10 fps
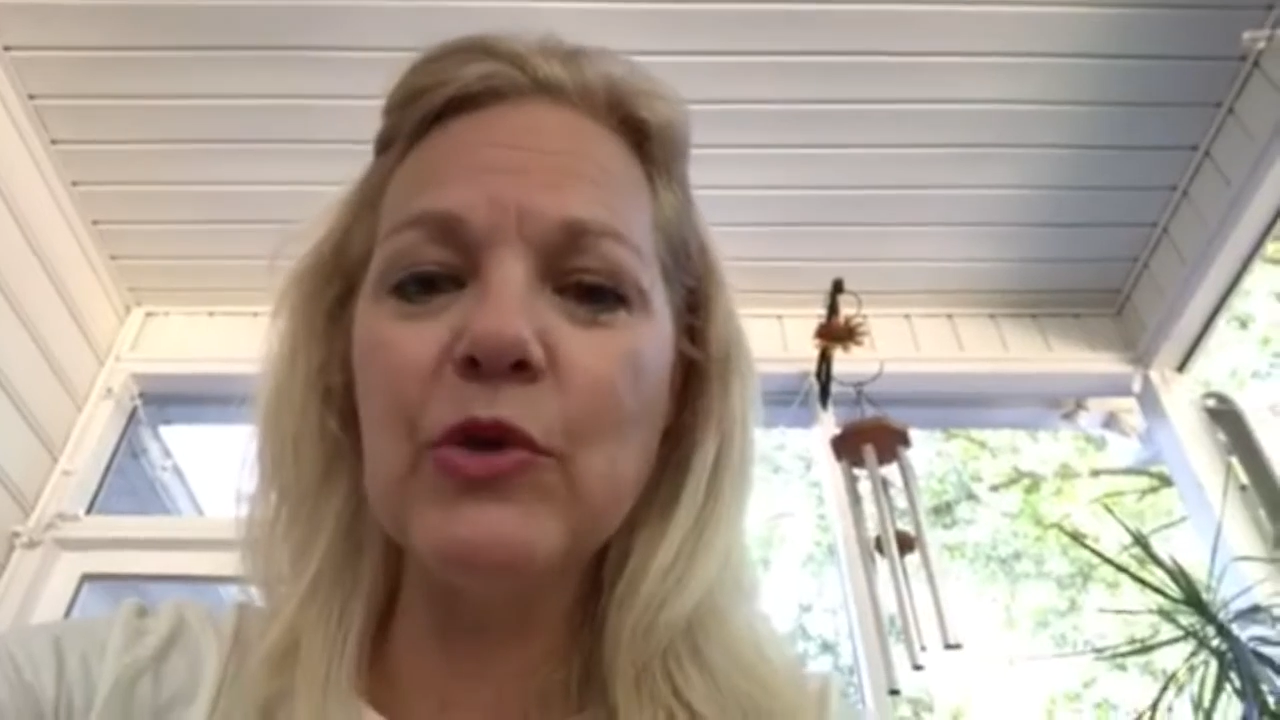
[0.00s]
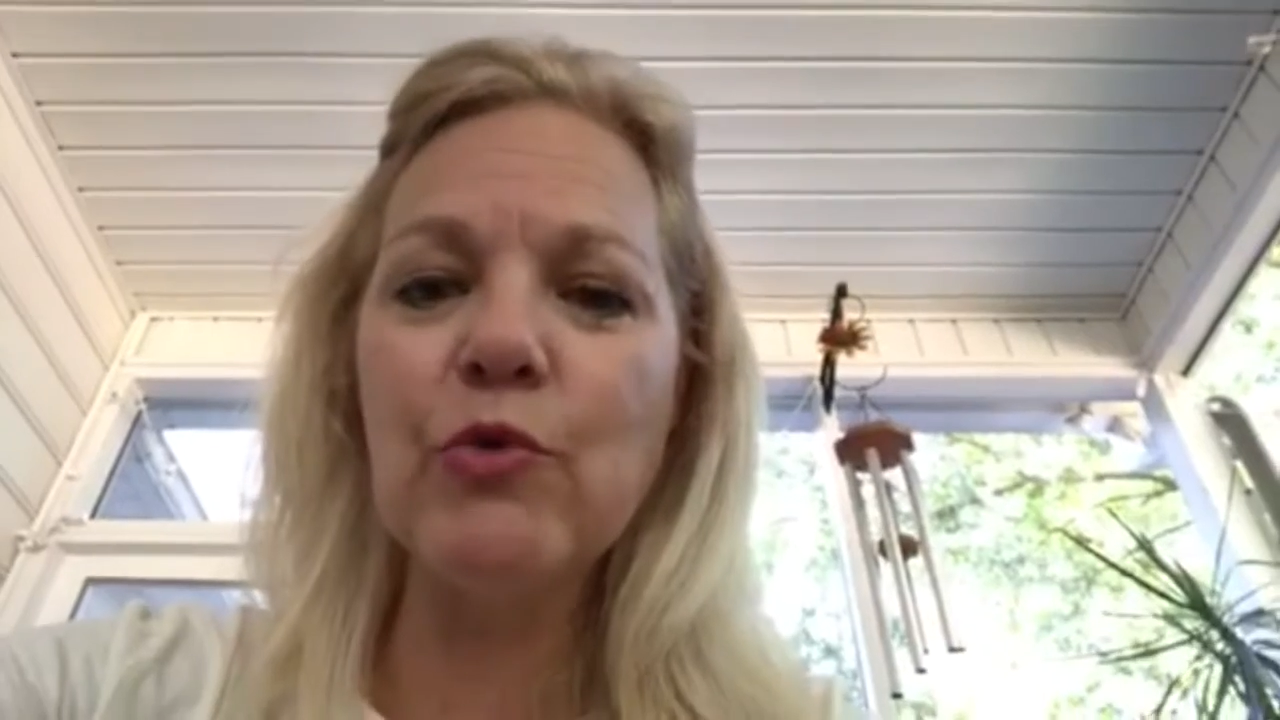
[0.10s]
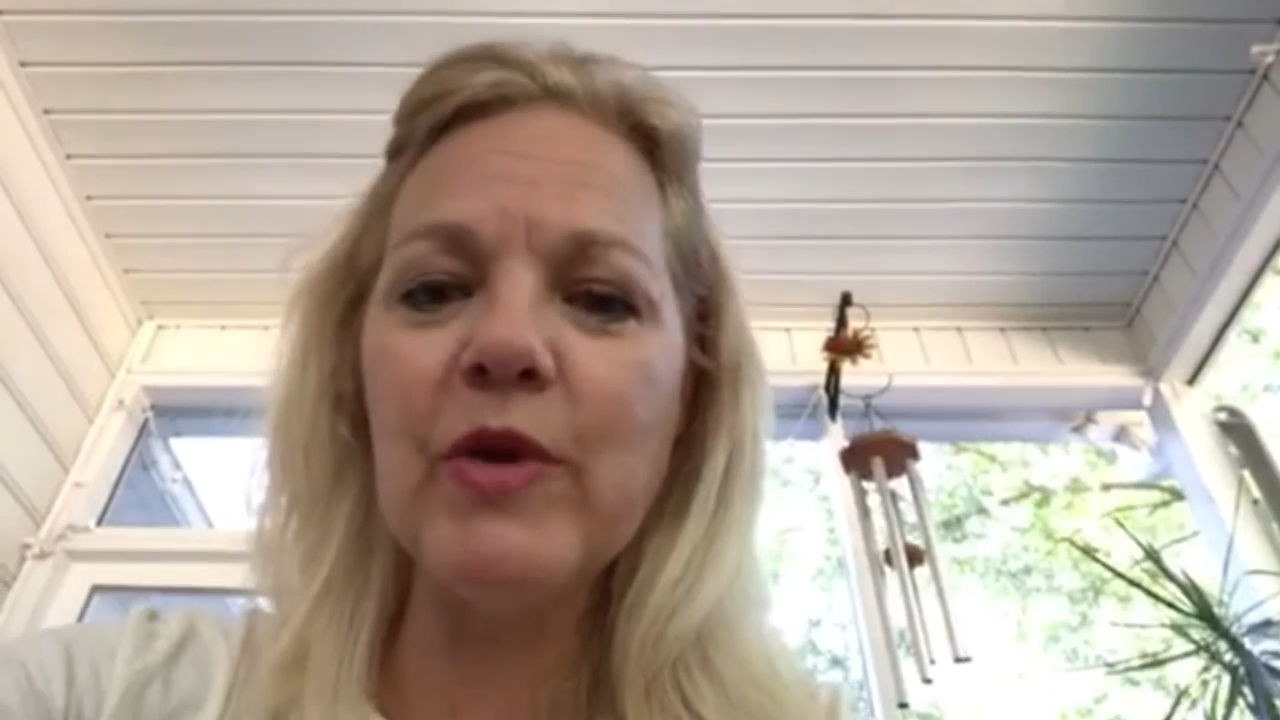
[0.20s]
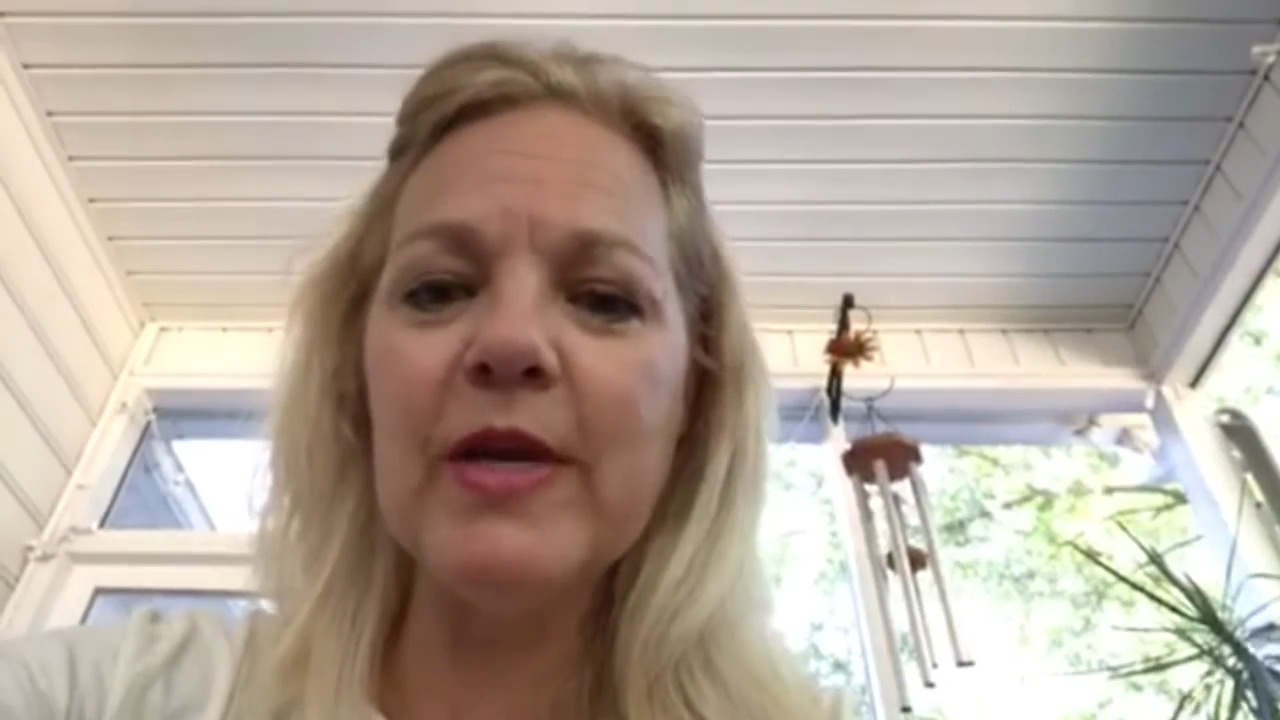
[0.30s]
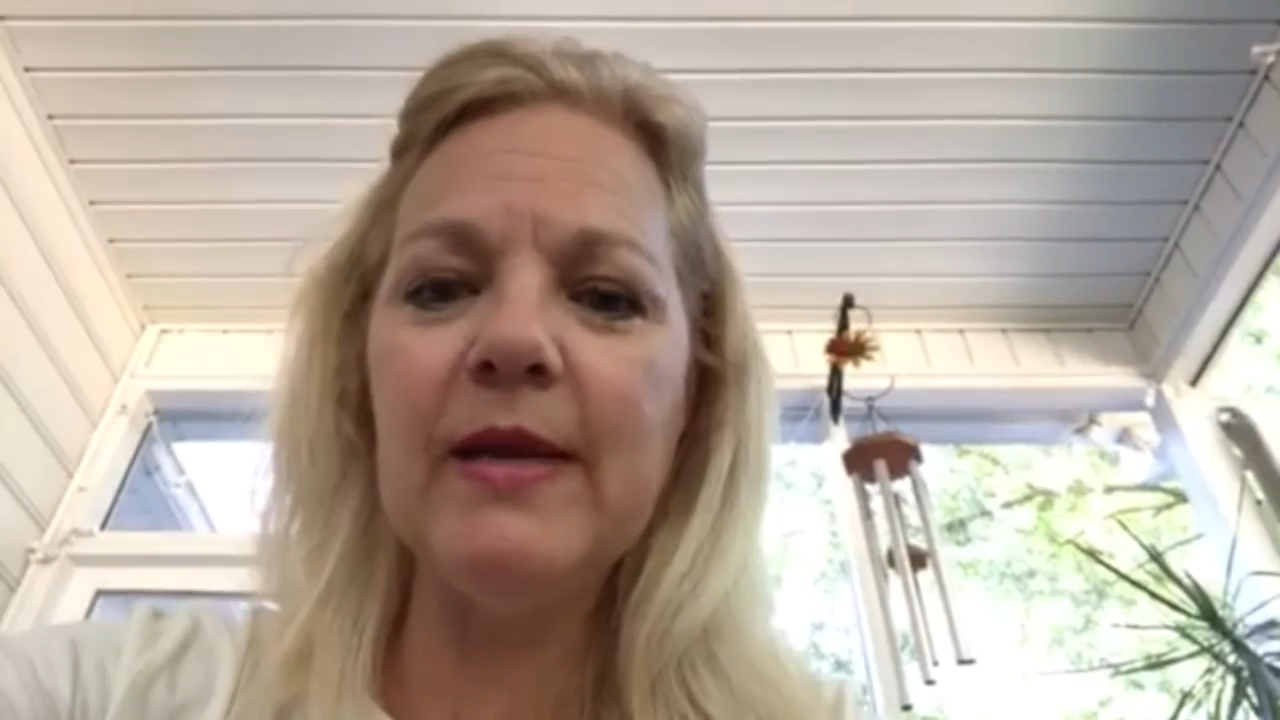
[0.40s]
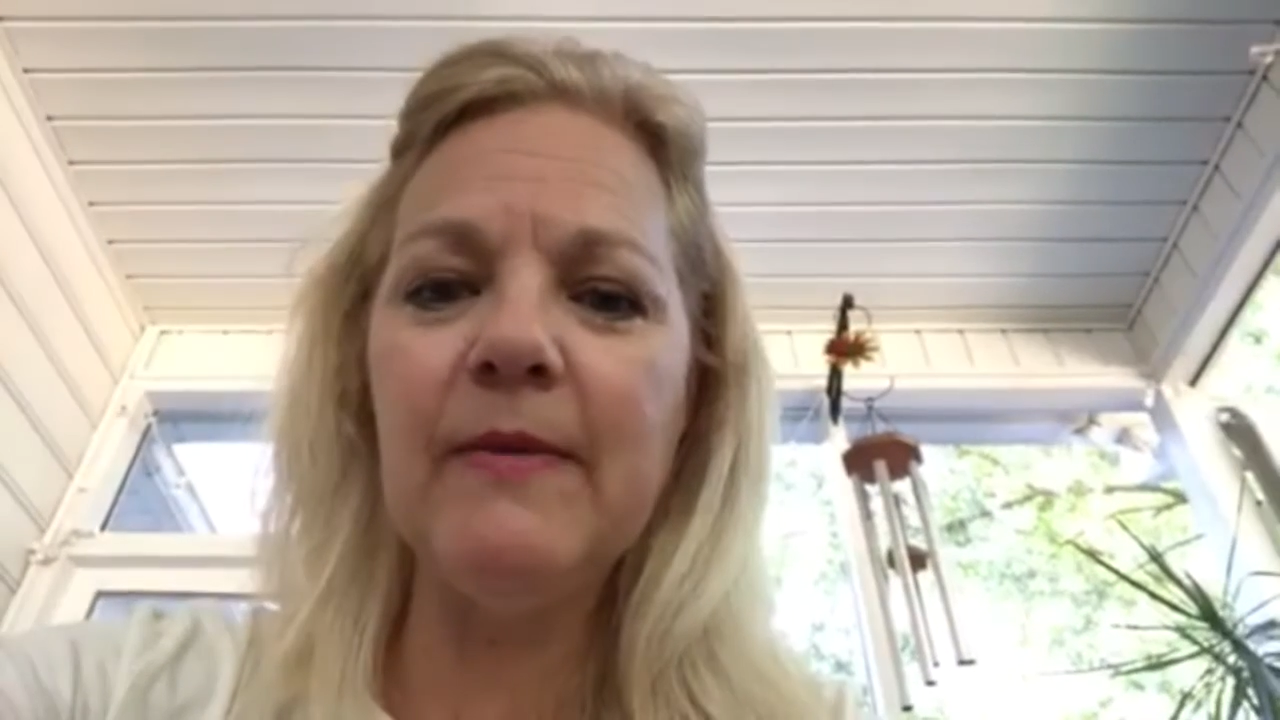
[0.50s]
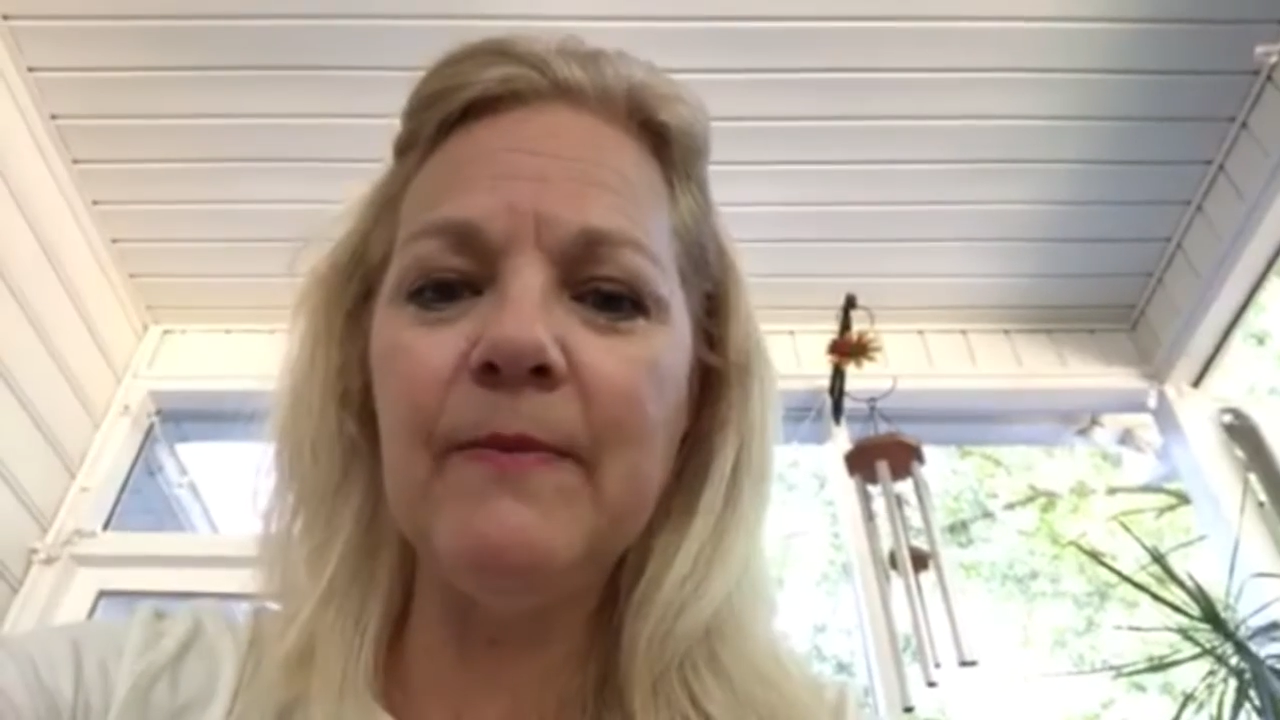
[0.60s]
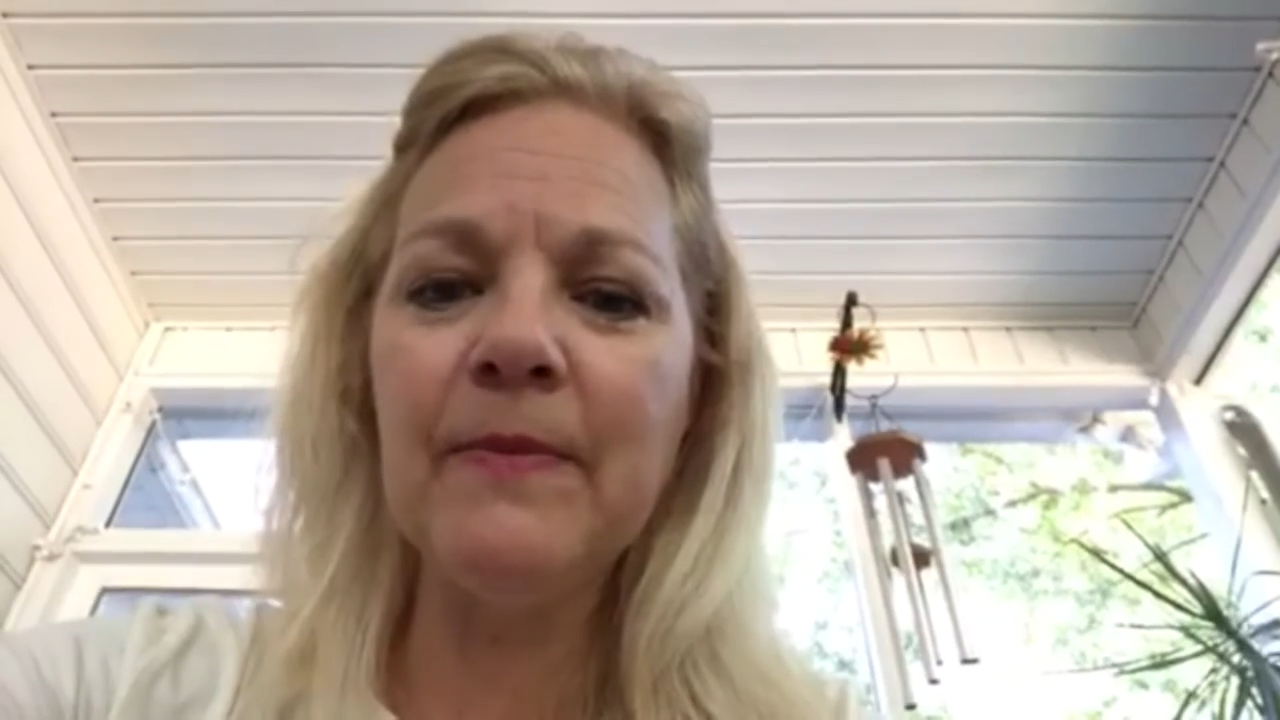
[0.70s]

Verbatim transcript: 3,